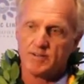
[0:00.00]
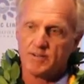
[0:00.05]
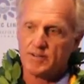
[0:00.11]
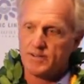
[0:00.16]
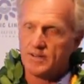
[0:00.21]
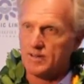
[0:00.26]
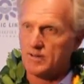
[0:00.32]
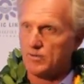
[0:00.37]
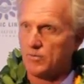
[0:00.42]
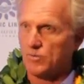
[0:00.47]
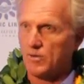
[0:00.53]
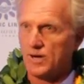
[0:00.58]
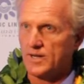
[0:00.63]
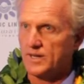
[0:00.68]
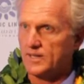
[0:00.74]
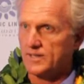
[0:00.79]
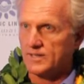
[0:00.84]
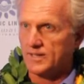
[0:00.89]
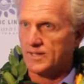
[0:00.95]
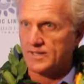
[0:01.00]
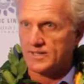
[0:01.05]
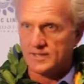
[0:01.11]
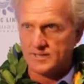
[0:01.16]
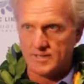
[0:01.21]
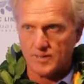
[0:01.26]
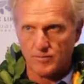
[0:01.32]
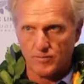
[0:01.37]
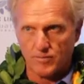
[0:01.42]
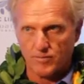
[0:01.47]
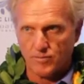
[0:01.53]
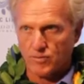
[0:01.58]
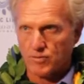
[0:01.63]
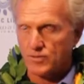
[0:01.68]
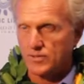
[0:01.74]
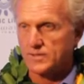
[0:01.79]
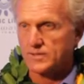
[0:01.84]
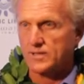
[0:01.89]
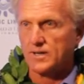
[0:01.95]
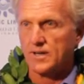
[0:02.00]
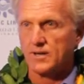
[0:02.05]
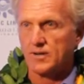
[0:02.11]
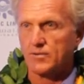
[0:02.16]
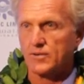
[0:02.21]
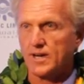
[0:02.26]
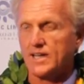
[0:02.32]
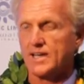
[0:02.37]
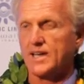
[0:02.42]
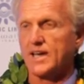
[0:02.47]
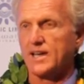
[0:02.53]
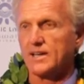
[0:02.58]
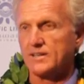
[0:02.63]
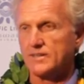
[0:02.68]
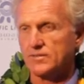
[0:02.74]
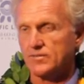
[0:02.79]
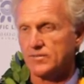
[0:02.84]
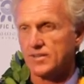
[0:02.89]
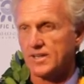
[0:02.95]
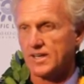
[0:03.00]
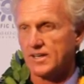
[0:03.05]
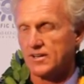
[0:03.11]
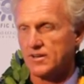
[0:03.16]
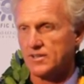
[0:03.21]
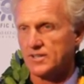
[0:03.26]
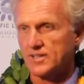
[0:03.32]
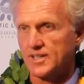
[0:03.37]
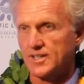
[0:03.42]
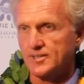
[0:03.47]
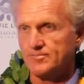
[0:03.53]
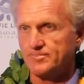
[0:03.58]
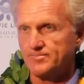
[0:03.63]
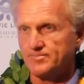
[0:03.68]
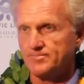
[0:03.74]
And Hawaii, like I said before, is a great catalyst for that content.